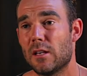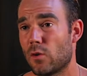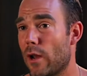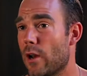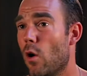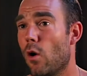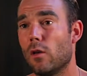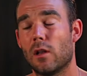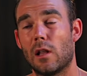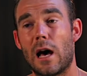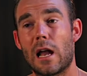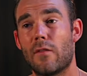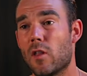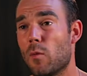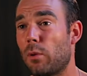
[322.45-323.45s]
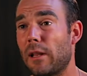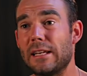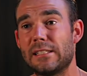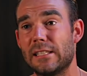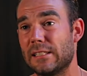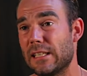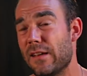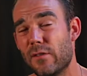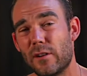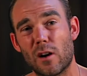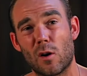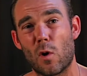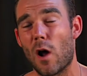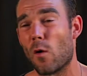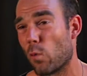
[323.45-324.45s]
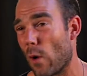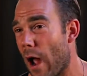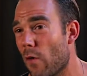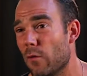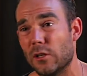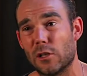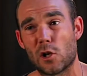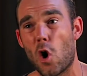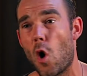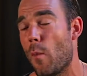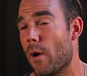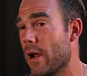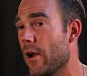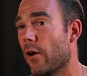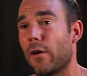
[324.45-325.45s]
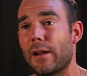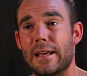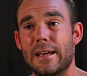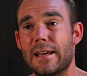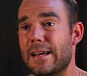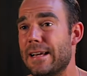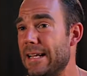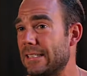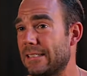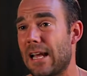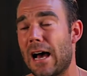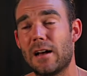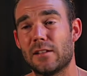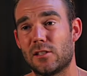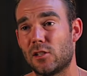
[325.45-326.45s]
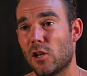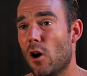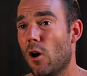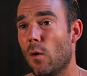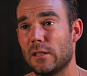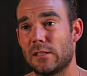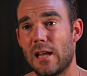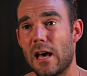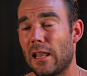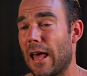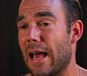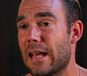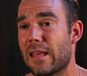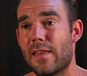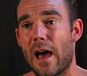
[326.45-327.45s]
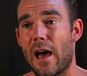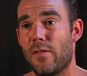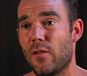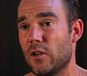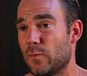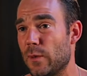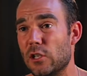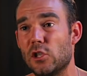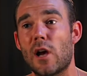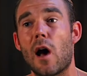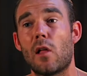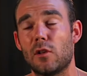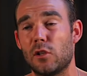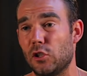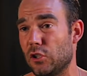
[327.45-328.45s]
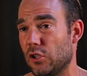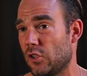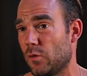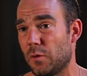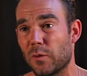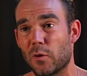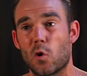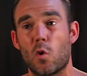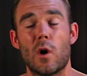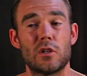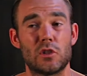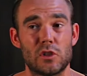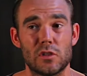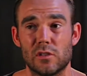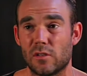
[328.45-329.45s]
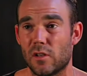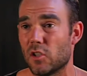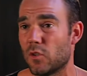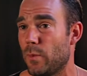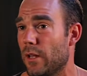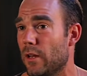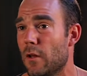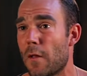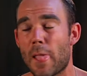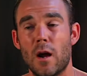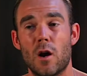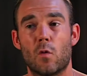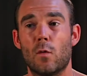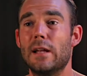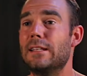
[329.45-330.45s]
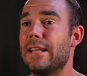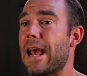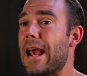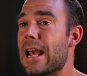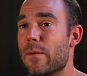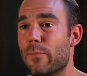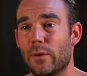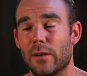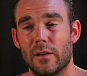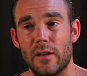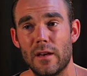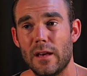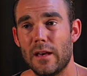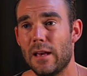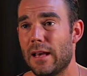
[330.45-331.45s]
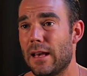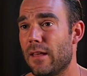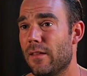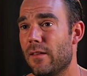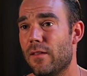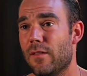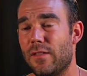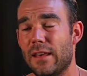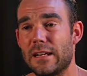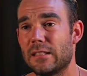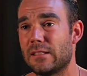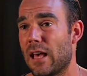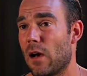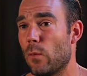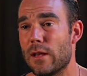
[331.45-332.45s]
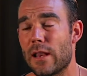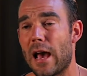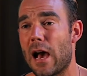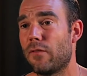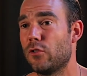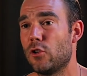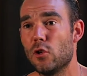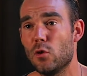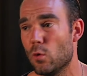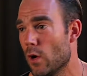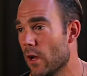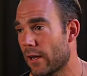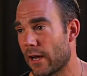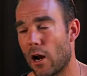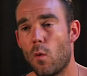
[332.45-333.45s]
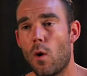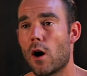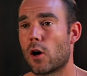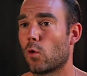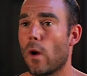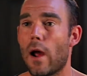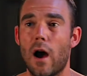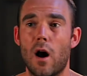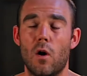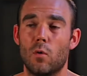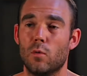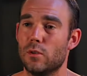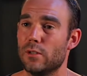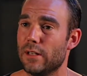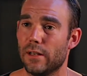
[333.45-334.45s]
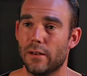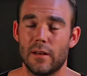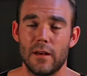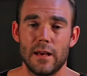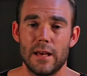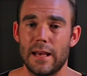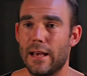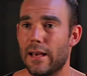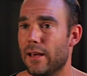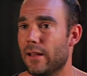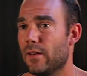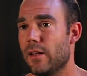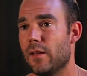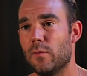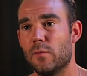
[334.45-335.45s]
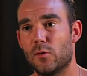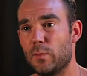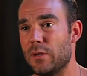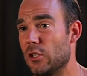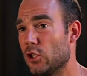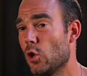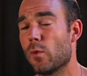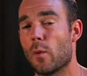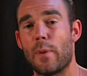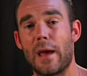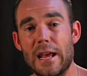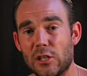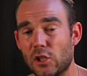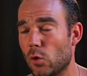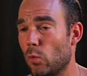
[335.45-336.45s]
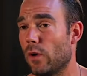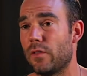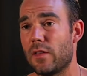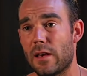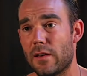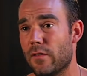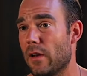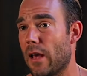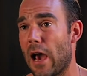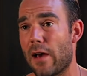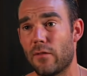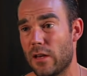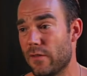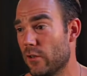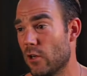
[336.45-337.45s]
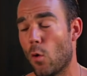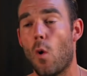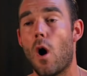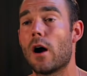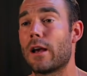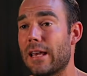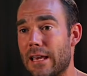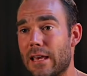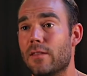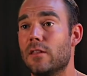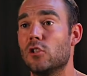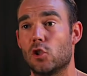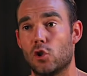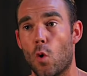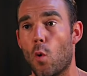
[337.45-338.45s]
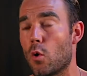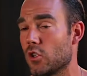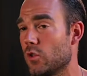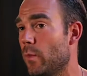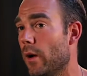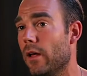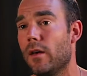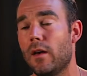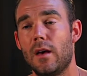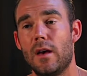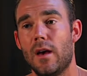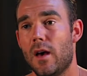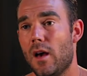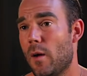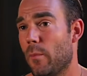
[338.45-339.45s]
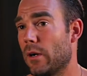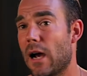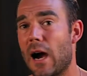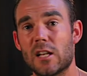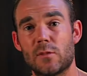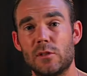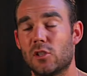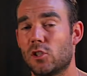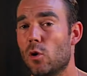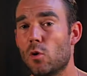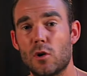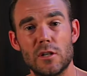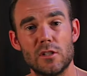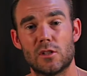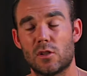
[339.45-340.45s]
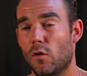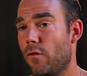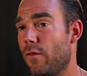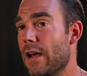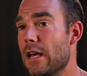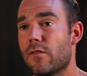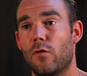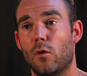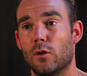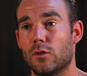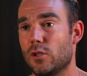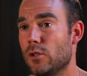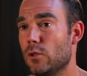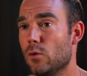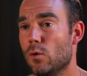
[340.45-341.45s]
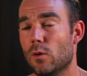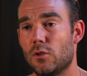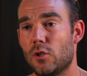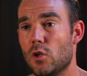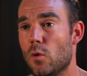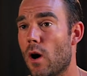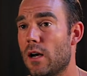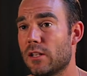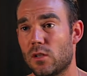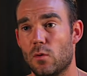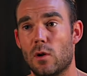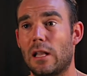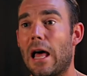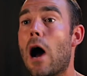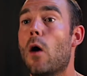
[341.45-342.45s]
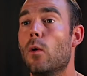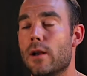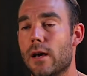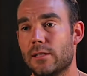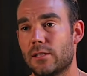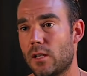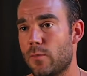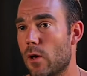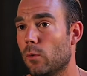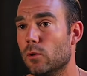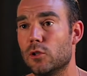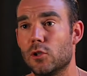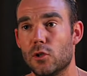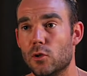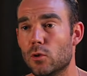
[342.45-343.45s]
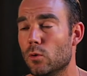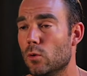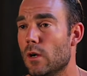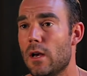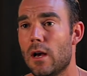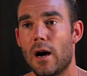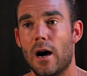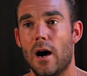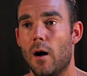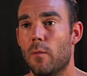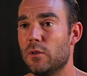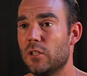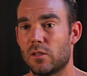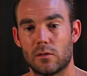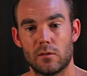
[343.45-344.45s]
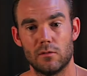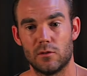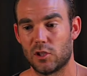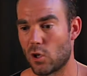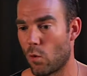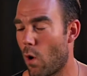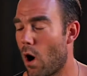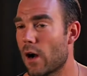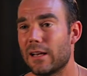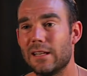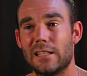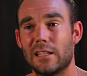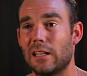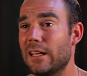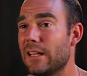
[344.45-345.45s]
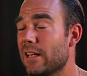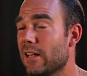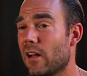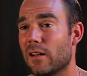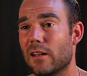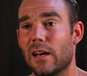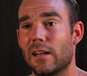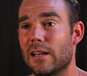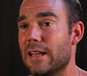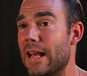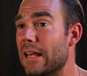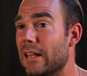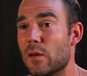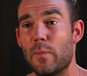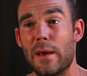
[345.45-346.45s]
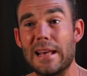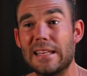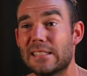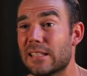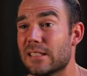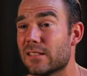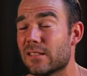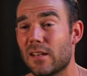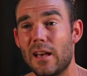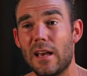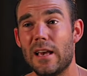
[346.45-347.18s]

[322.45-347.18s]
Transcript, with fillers: So I know a lot of other places, even around the Tacoma area, it's not so. It's not like that. There's been challenges, there's been questions, there's been red tape and, and, and things that we'd have to kind of walk around and, and, and be super patient with, even, even to walk in these doors. But but God's been so good and so faithful to, to us and allowing us to be able to um, just, just to walk into Lincoln on a, on a daily basis